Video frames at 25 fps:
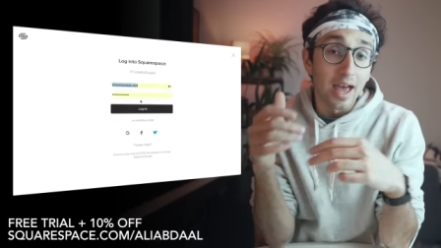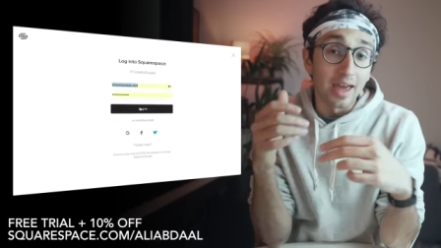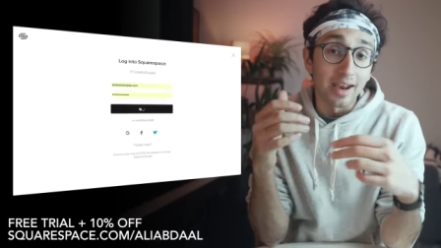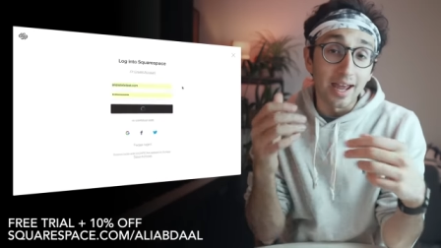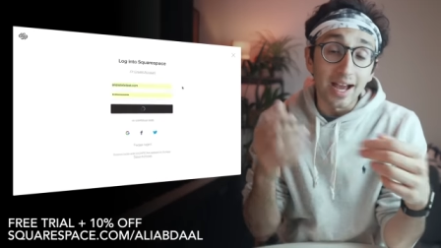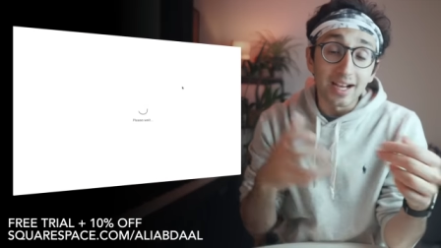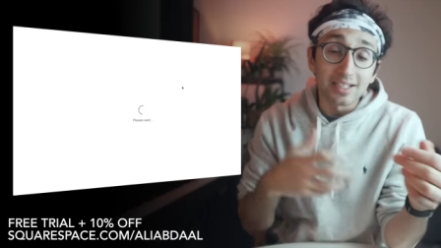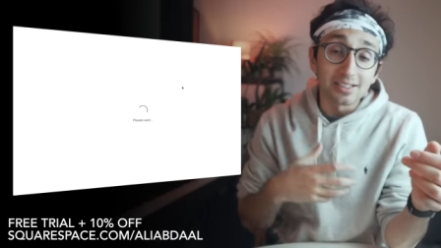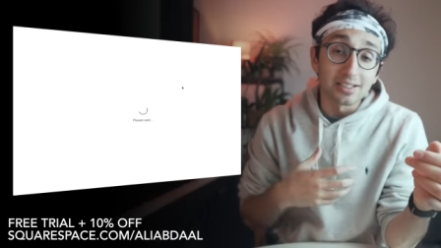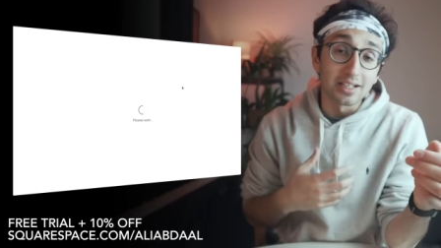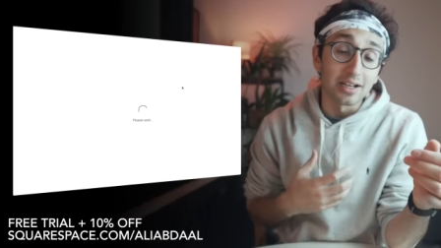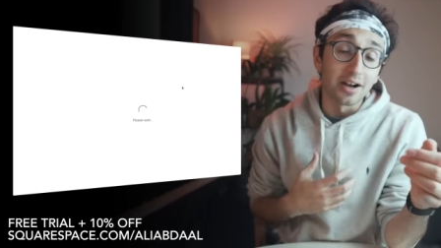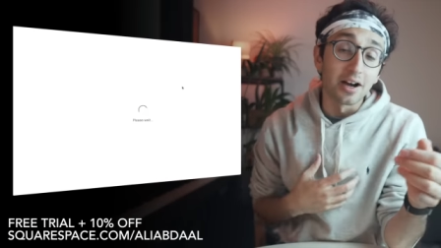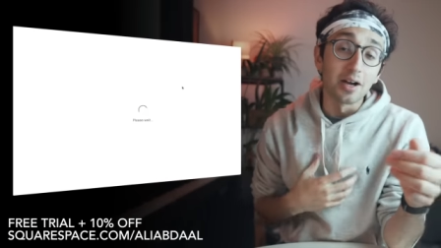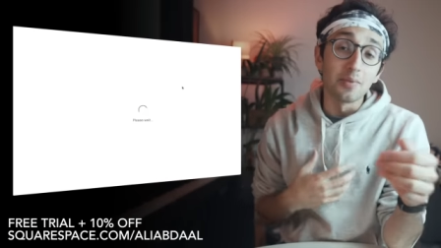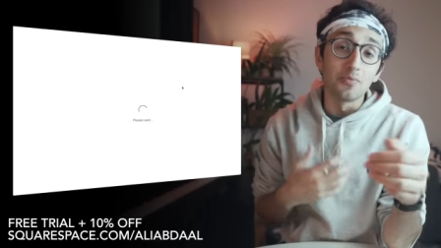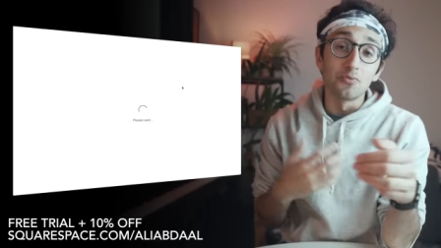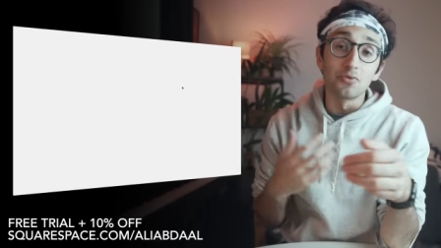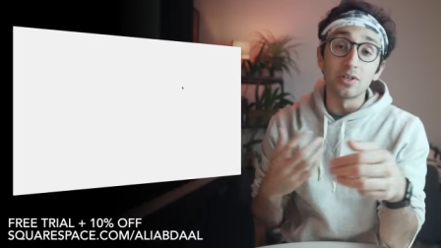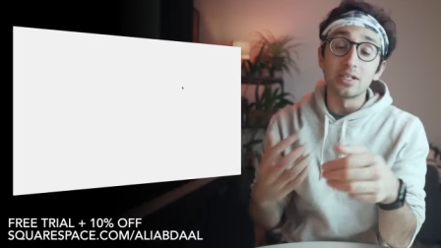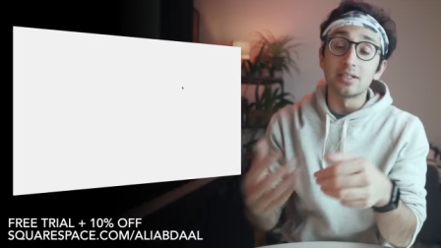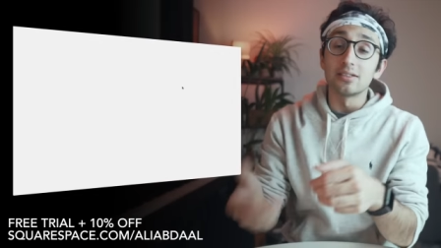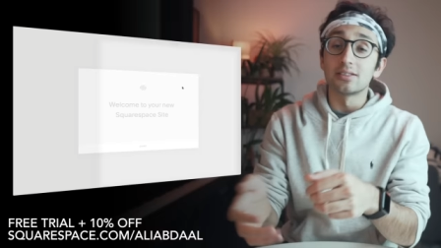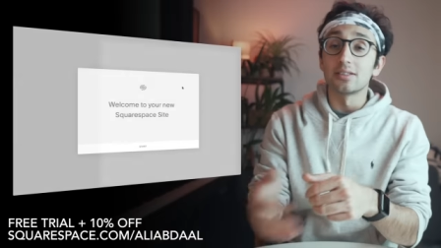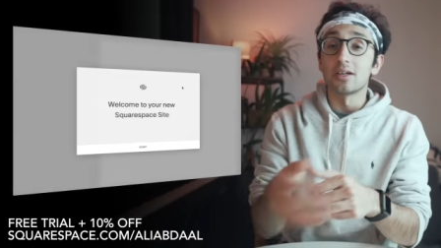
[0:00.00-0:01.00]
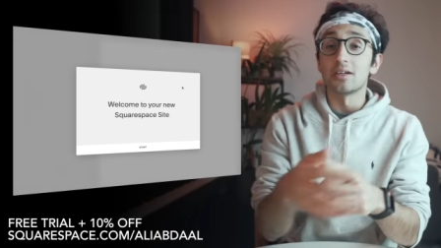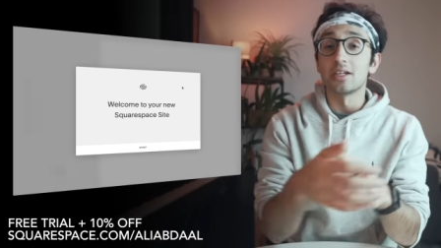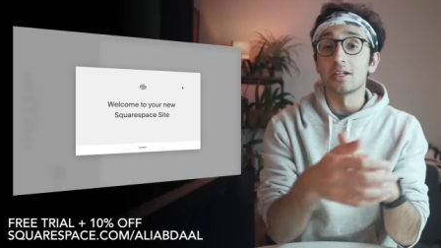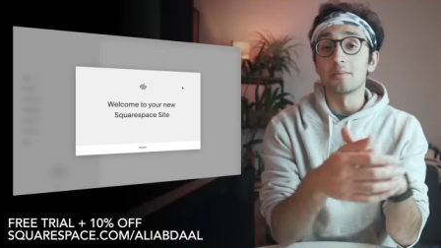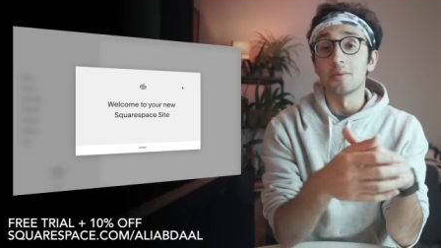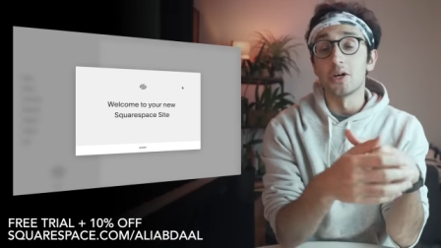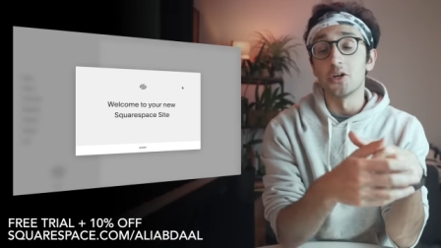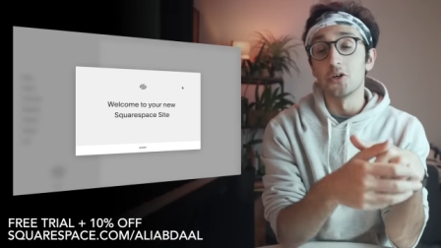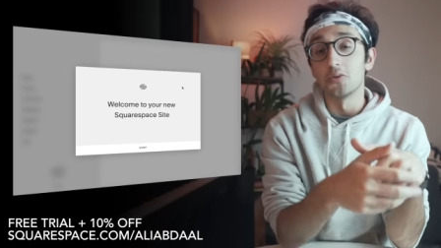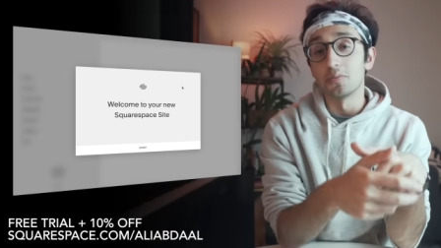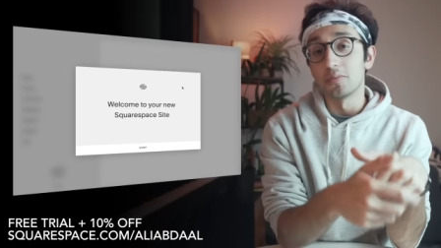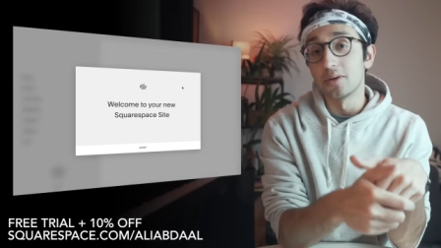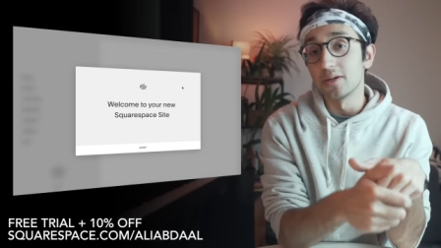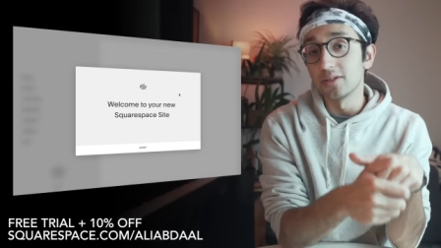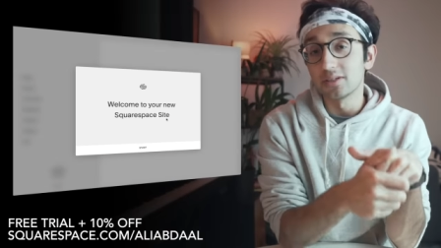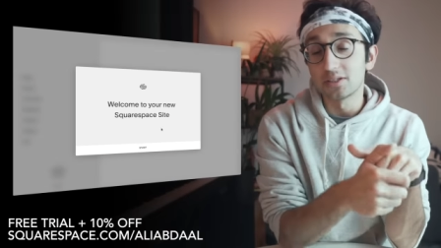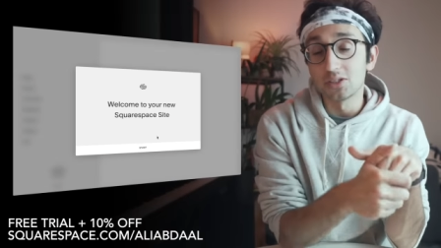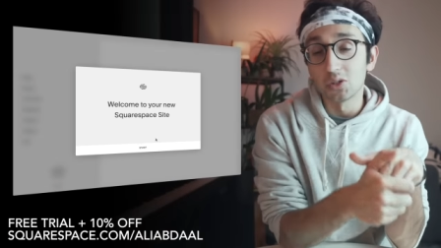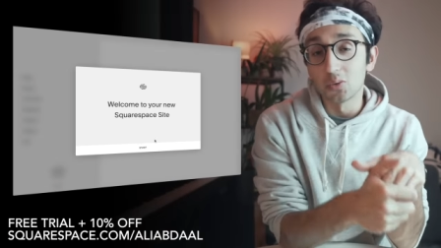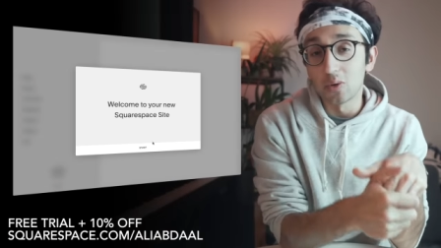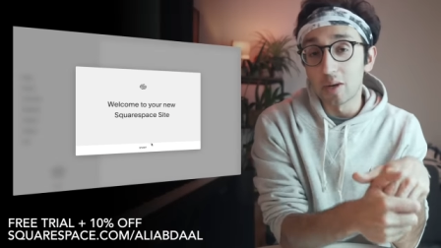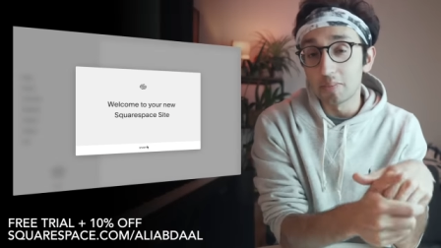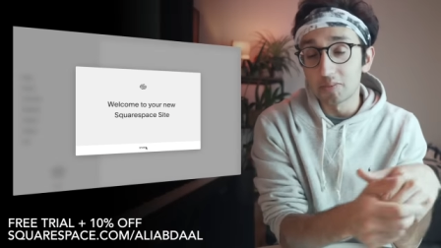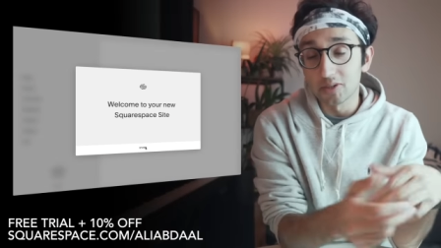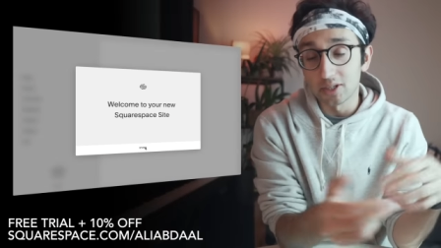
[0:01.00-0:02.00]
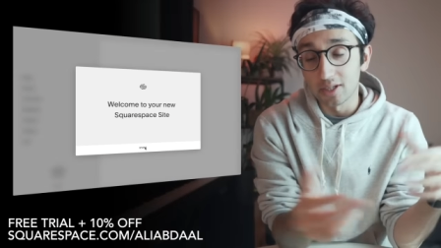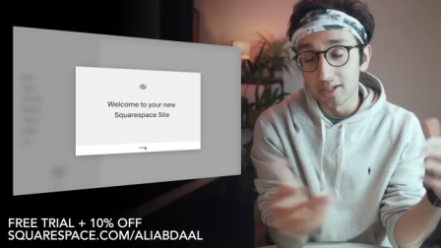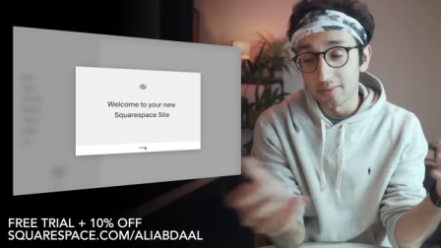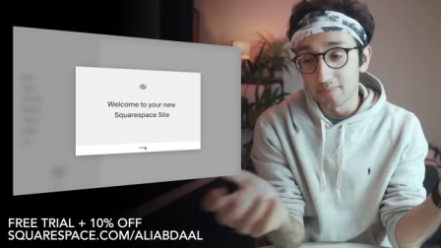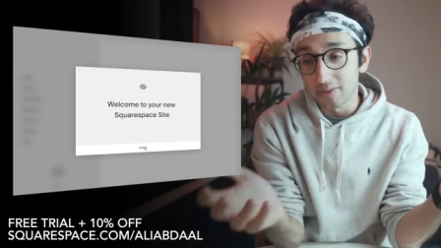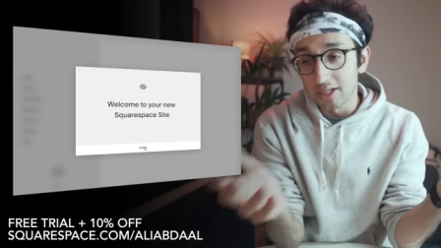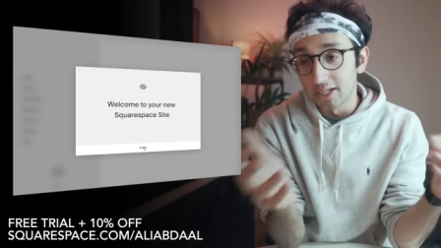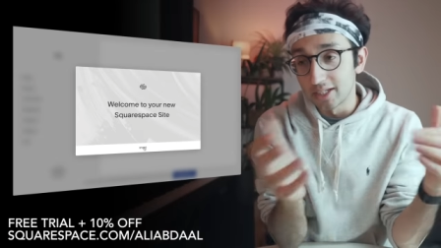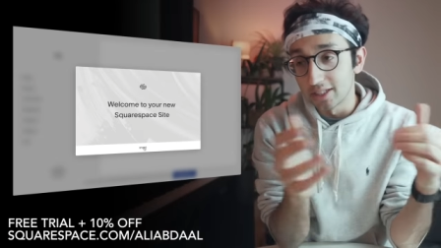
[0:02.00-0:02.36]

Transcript: And actually, I'm redesigning my own personal website,